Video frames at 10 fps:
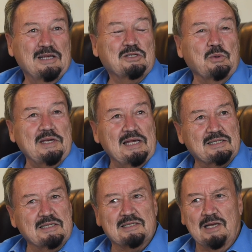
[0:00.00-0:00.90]
So
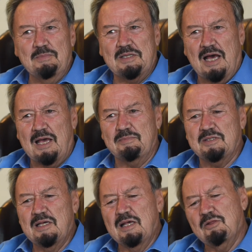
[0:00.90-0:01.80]
yes,
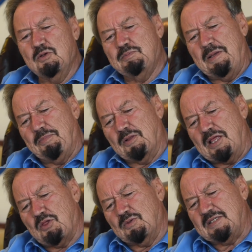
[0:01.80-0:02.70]
sometimes those people
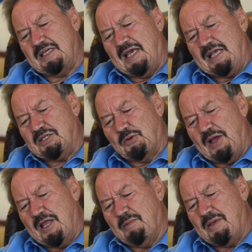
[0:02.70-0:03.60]
that you see as your
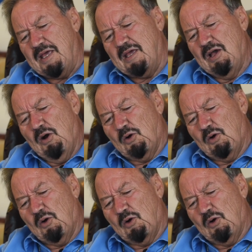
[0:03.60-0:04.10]
enemy